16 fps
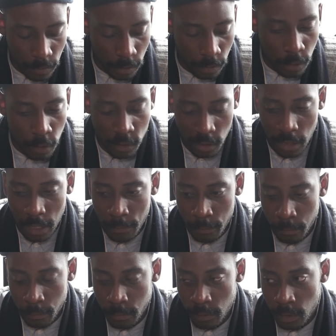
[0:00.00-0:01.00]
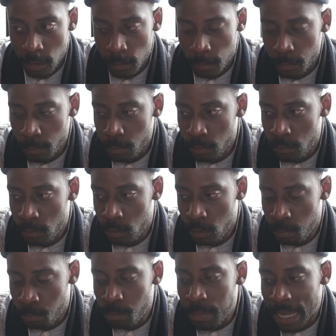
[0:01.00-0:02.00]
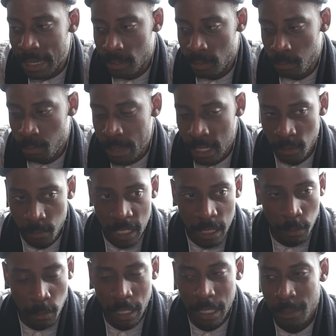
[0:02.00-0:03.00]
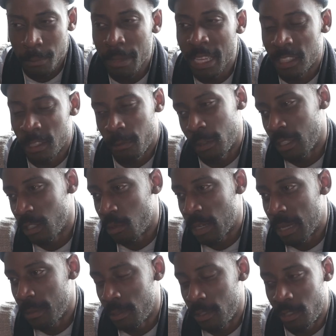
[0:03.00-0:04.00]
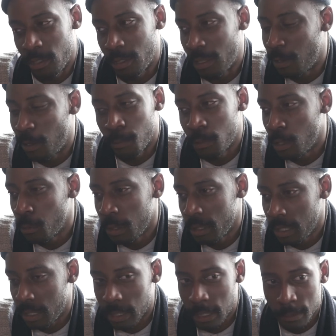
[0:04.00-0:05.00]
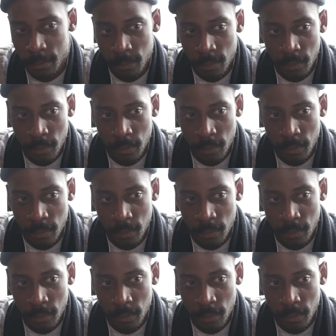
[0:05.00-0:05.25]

looked at like the best people, and it makes you feel like crap because you're like, I'm nowhere near that.